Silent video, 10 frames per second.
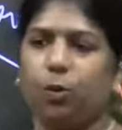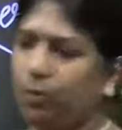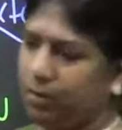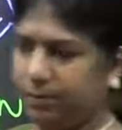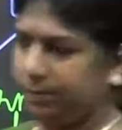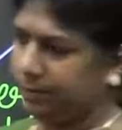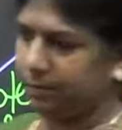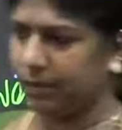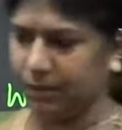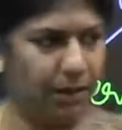known.
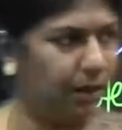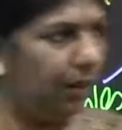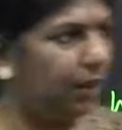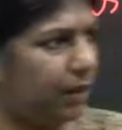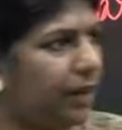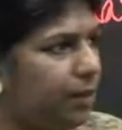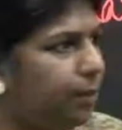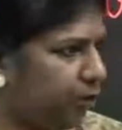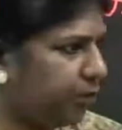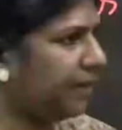Read
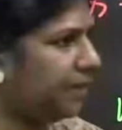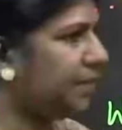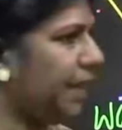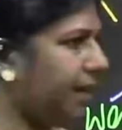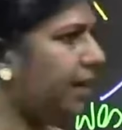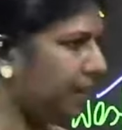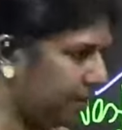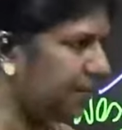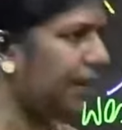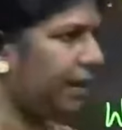the books, it's there.
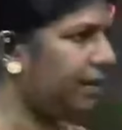It's there.